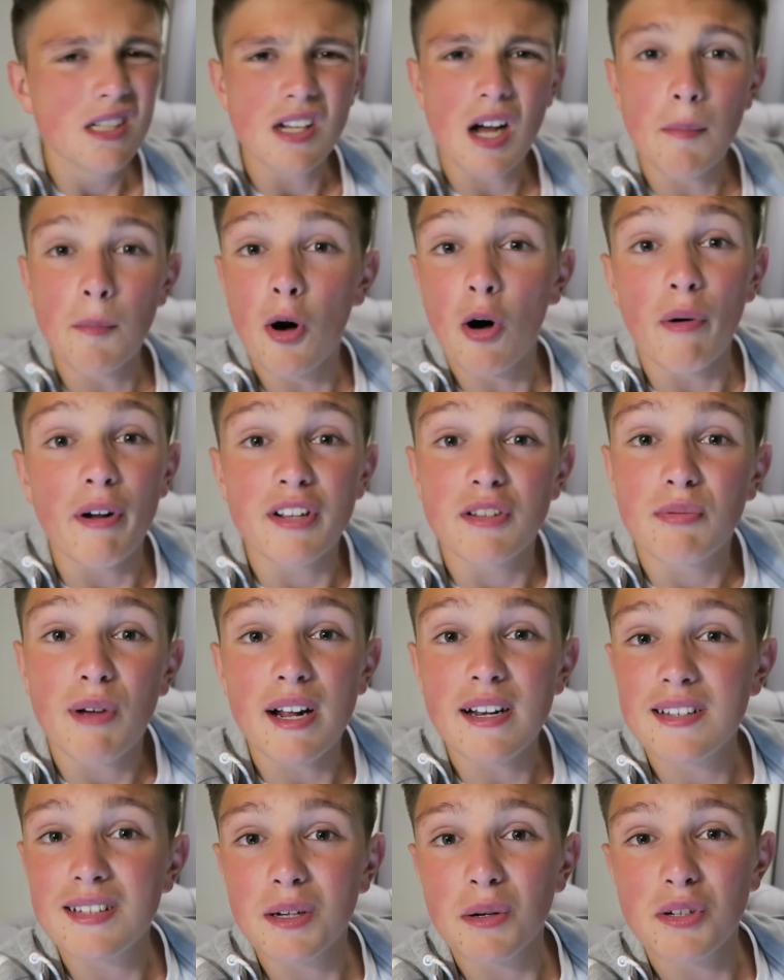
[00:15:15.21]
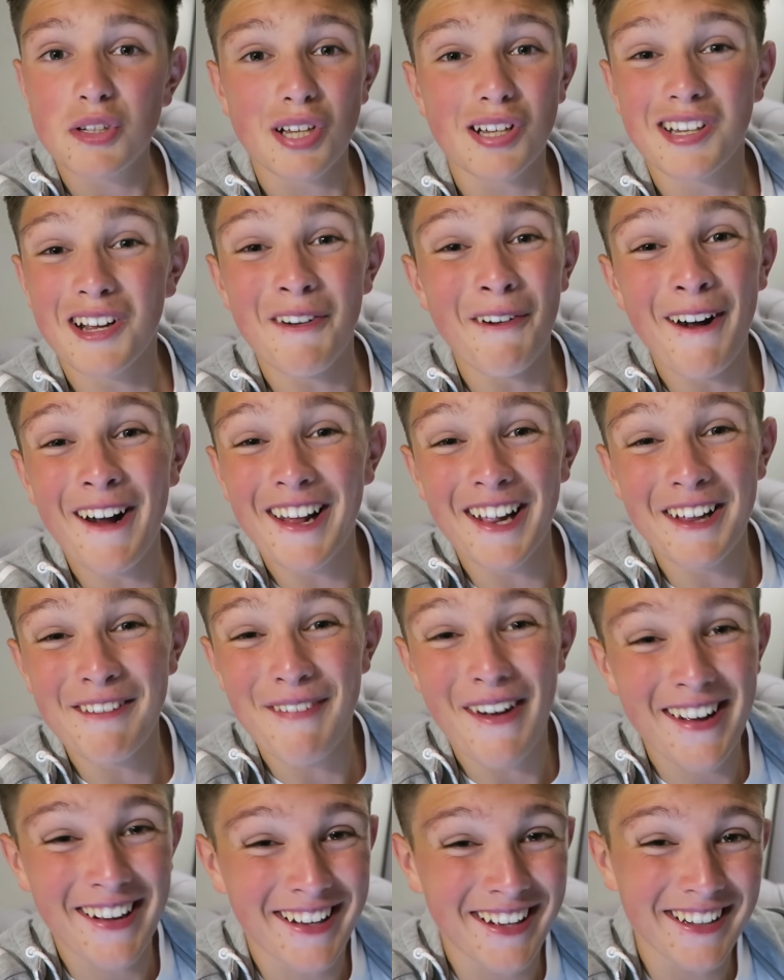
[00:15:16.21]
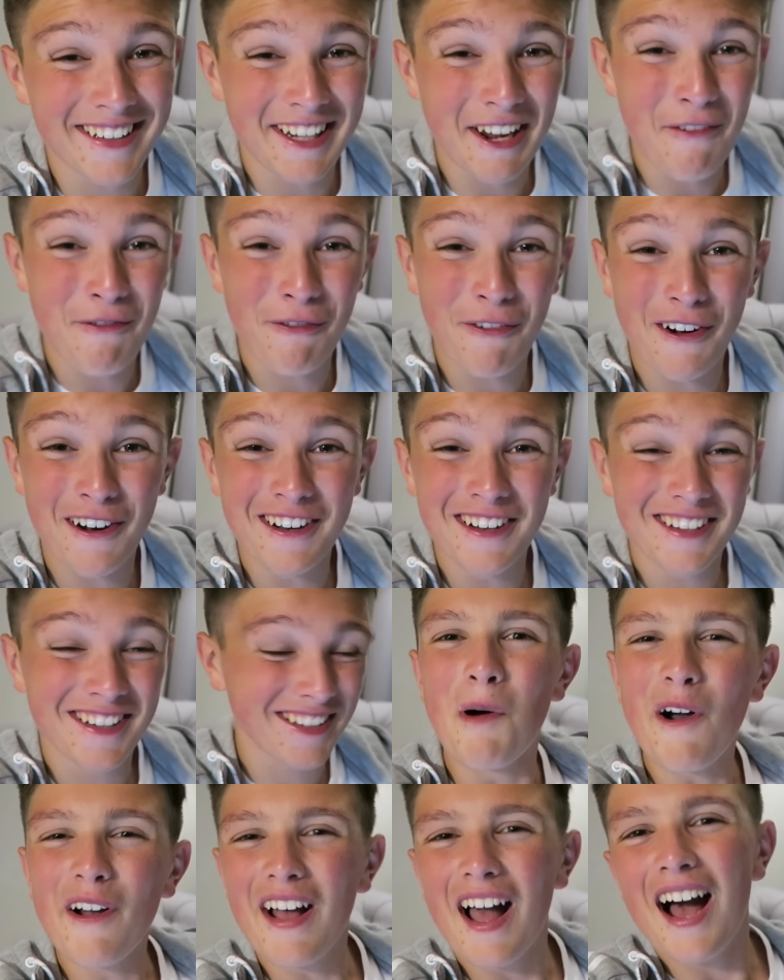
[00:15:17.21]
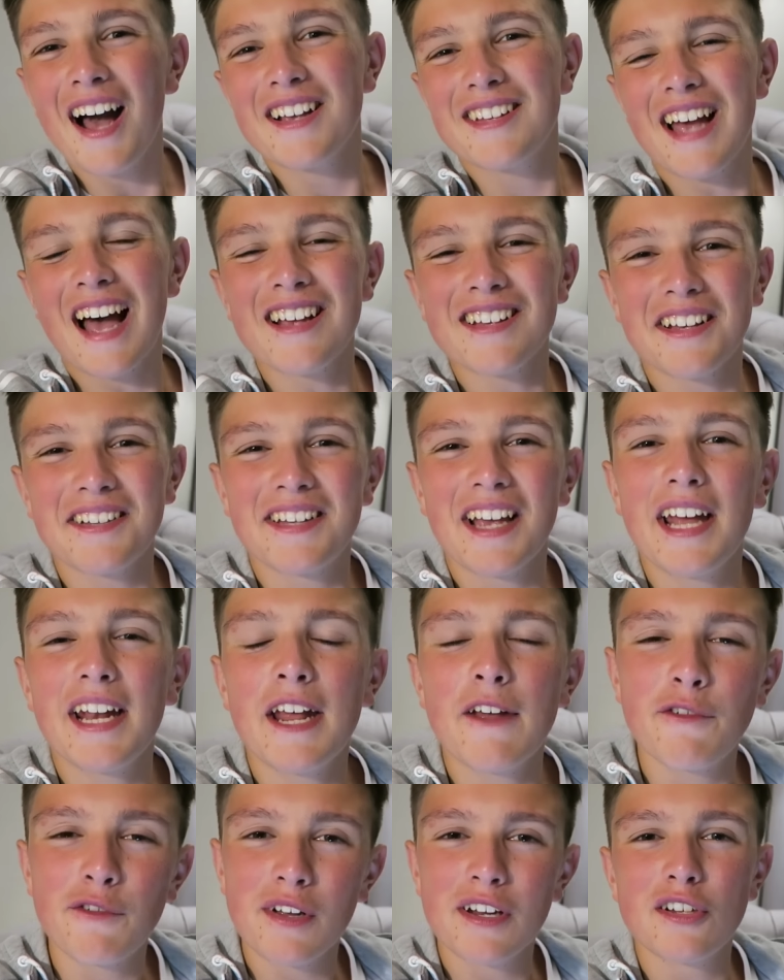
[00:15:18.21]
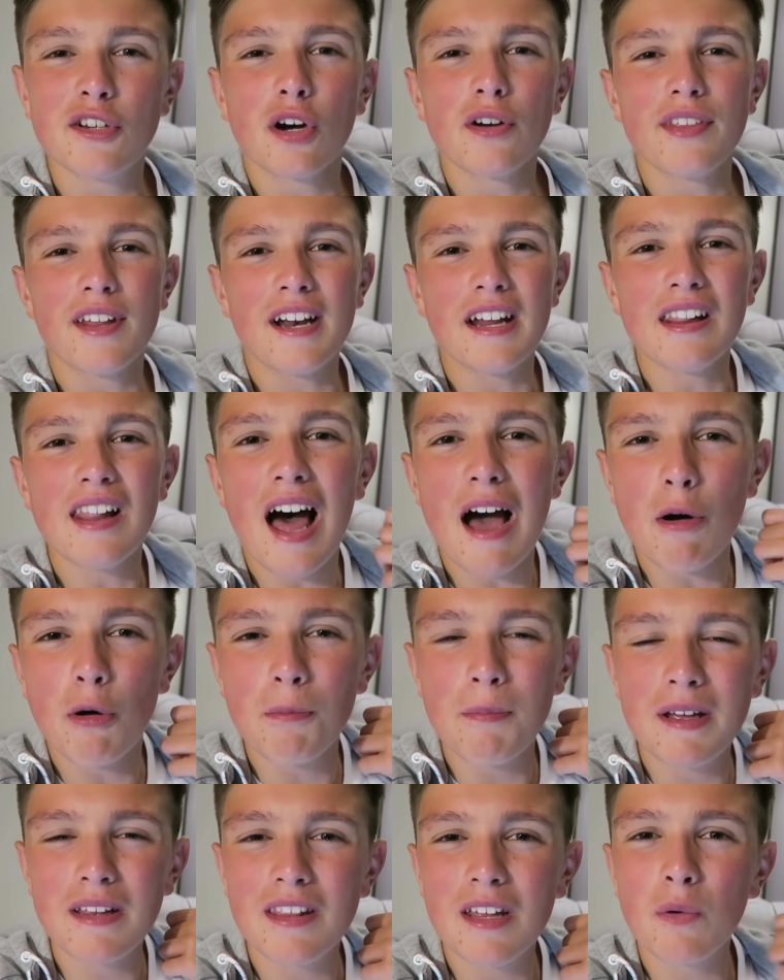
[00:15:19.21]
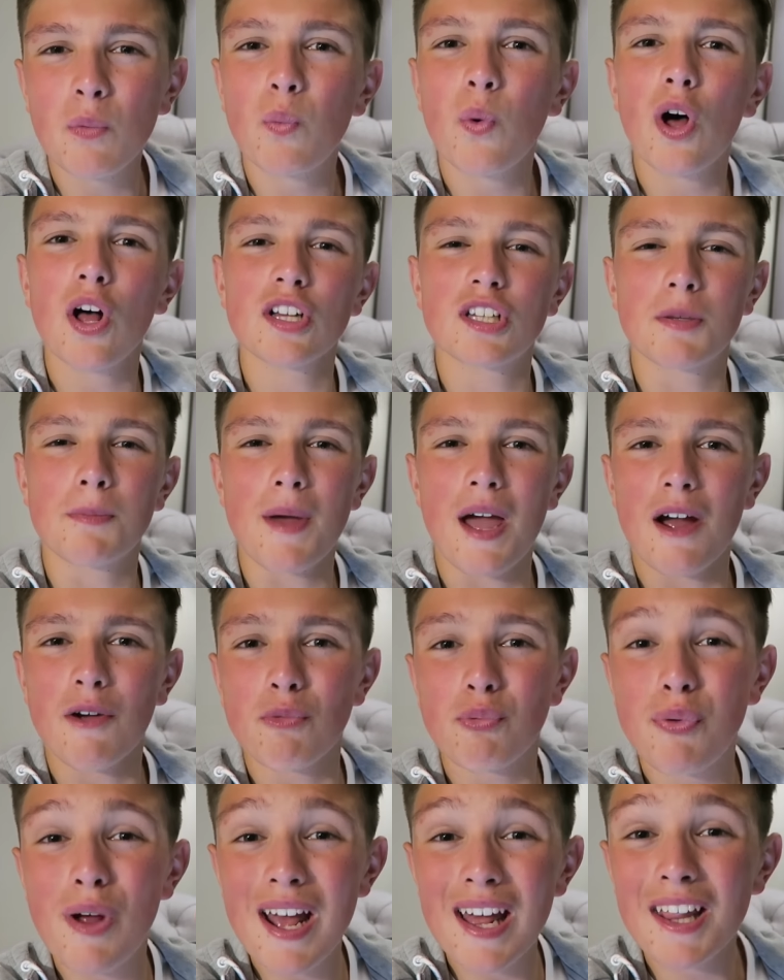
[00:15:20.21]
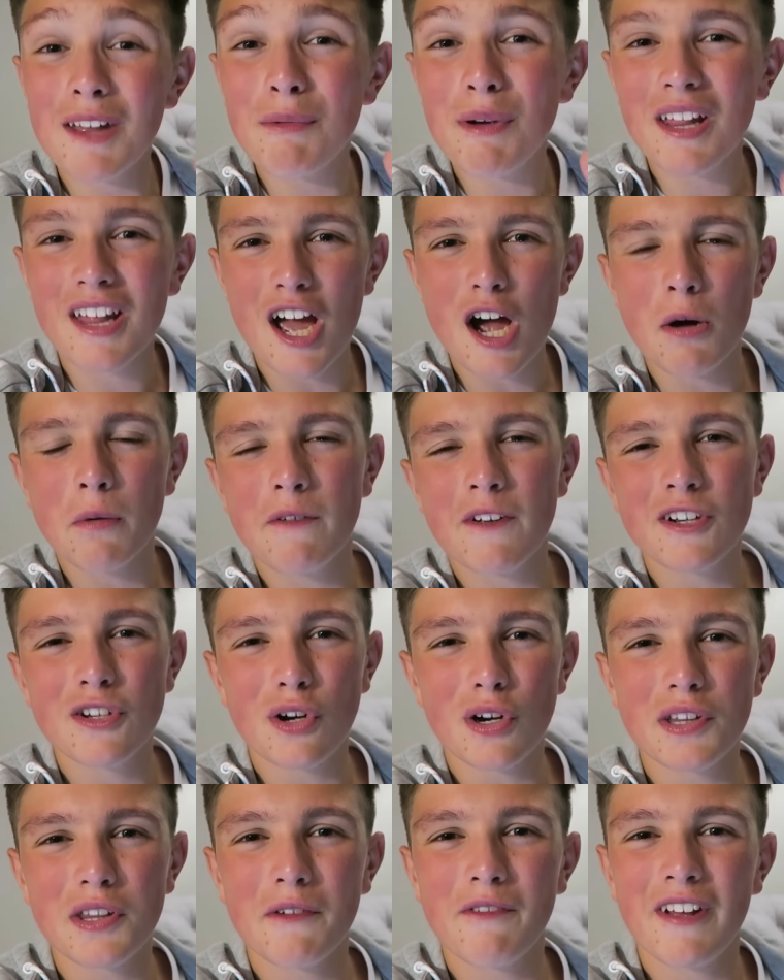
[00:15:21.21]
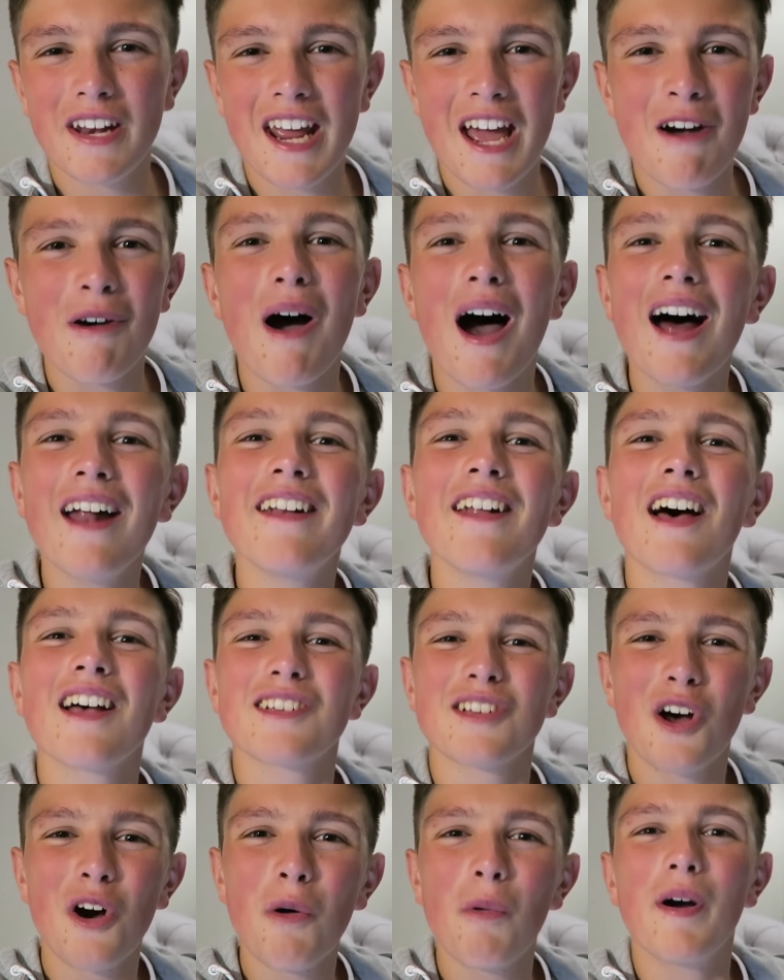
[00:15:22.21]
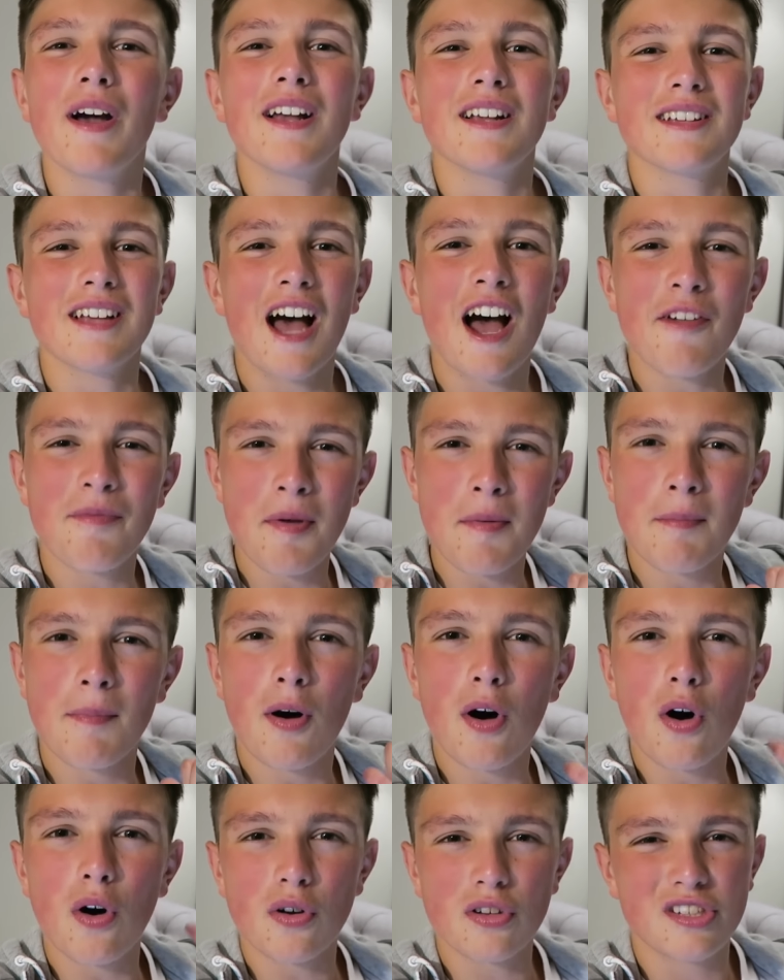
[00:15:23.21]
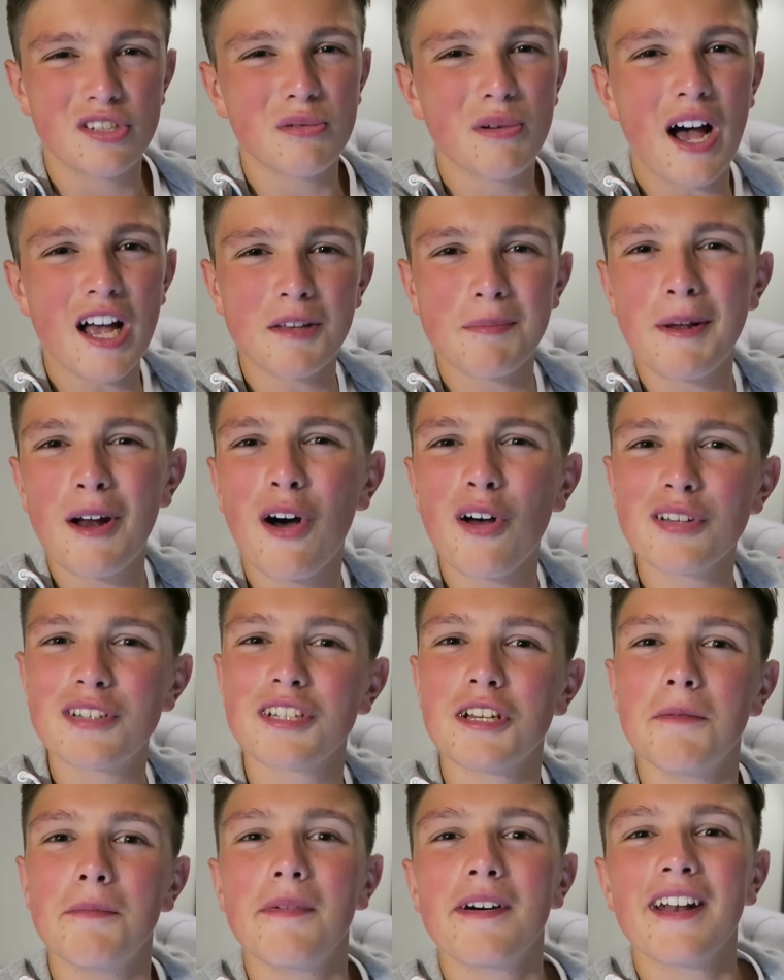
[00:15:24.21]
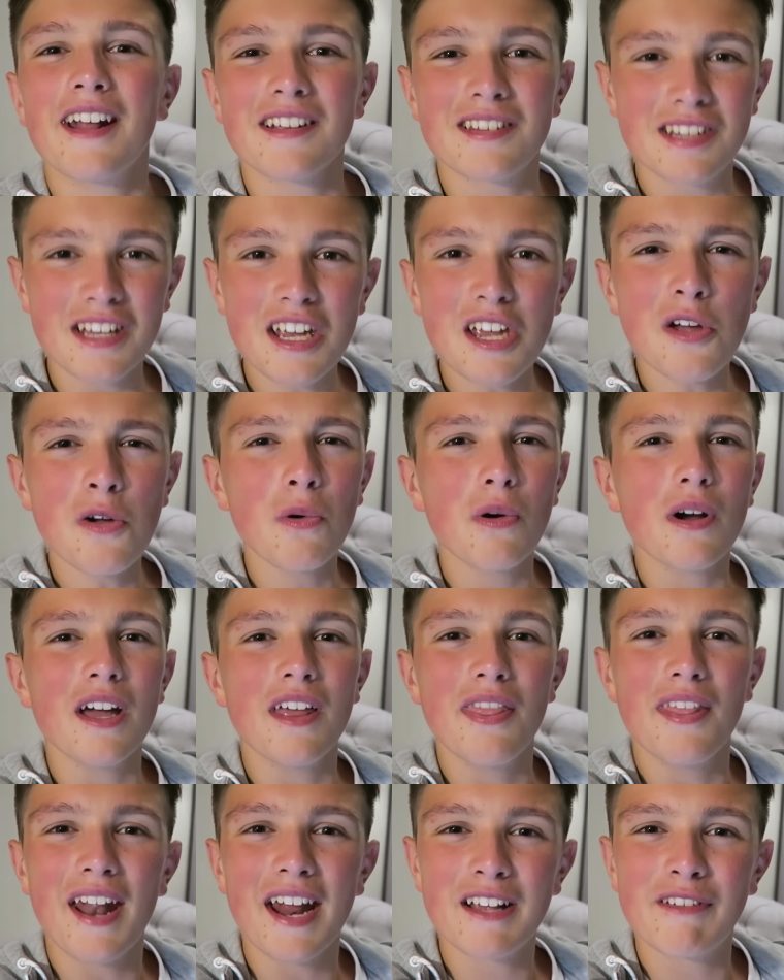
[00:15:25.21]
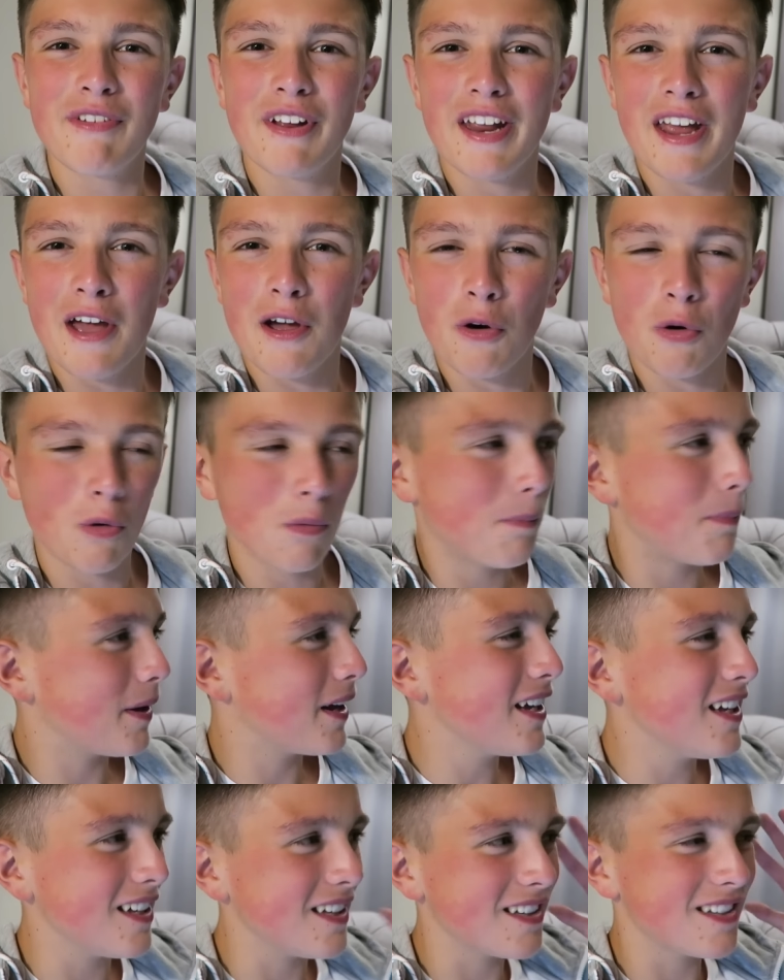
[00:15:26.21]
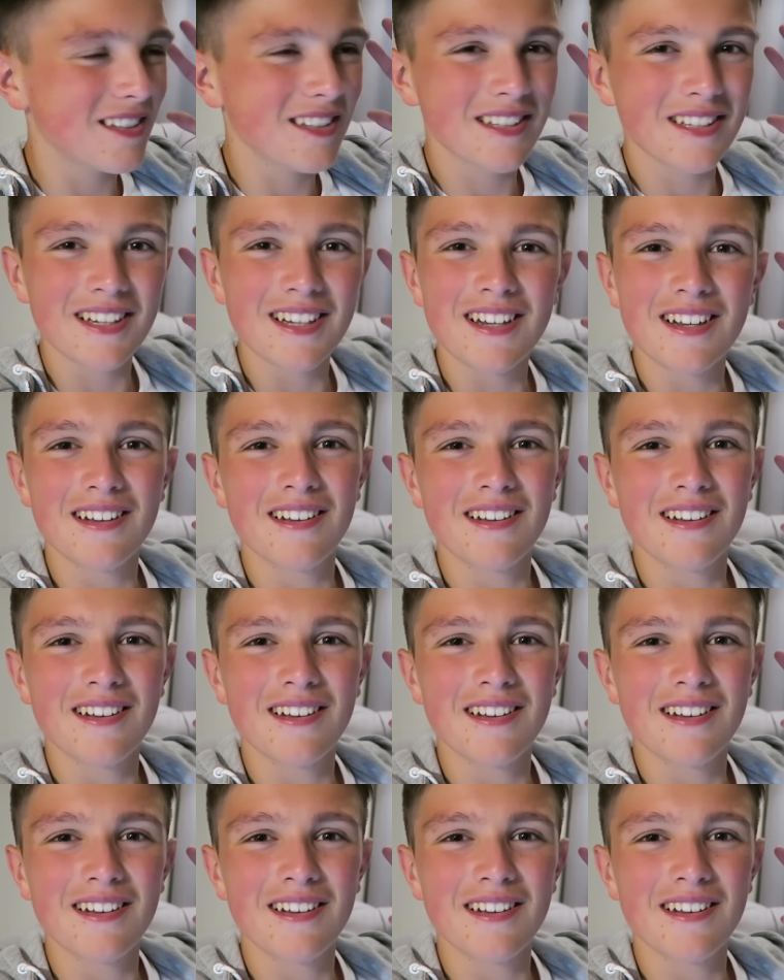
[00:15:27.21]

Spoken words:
I'm always red, so it doesn't really make a difference. But guys, as I said, if you enjoyed, then a like would mean the world to me. I really, really hope you've enjoyed the video. And as always, I've been Morgz. You guys have been awesome. And I'll see you in the next video. Peace